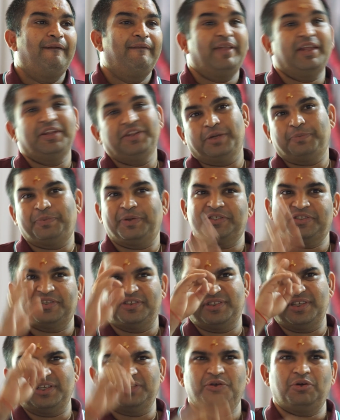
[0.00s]
Then that
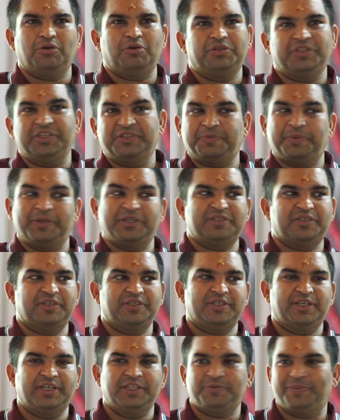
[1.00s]
person says, oh, this person
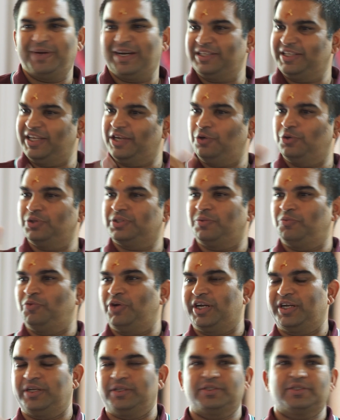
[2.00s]
has said it's bad, they go
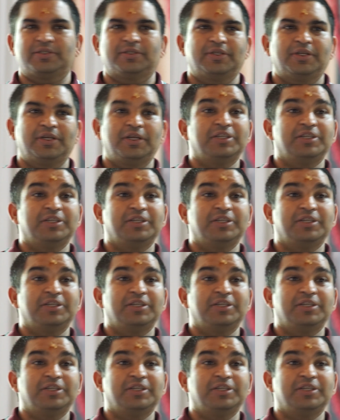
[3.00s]
somewhere else.